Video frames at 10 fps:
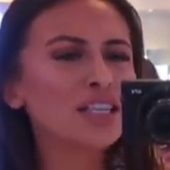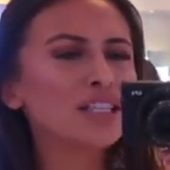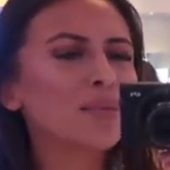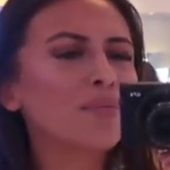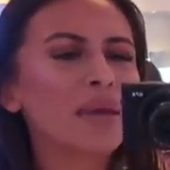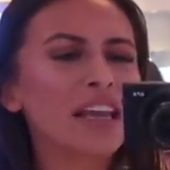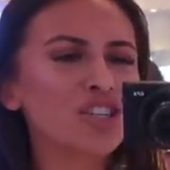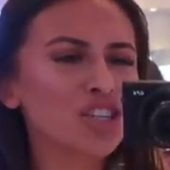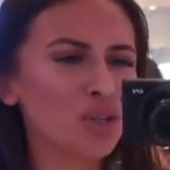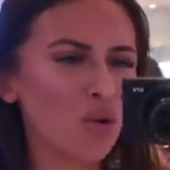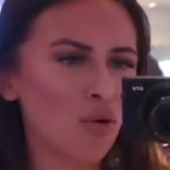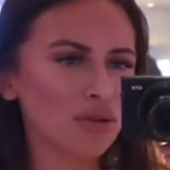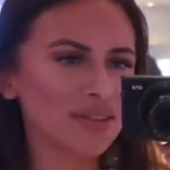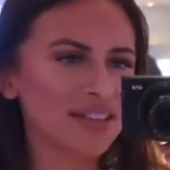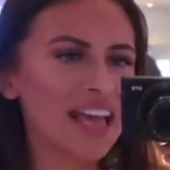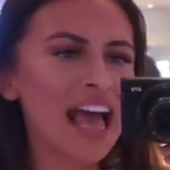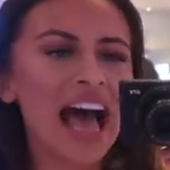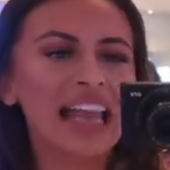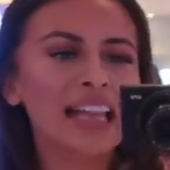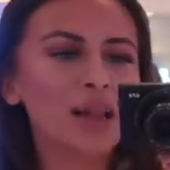some beach shorts,
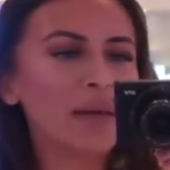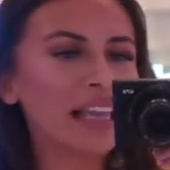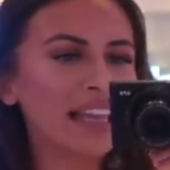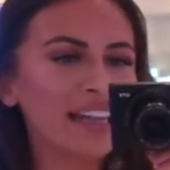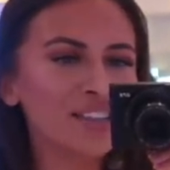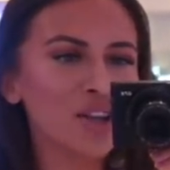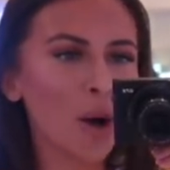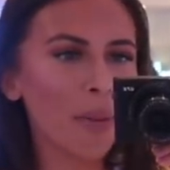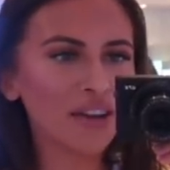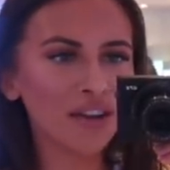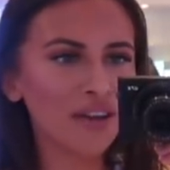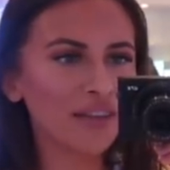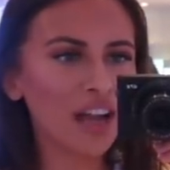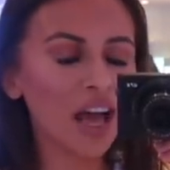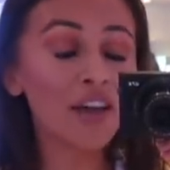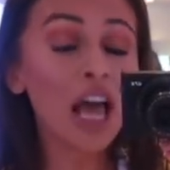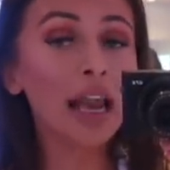a little bikini top, and you're loving life.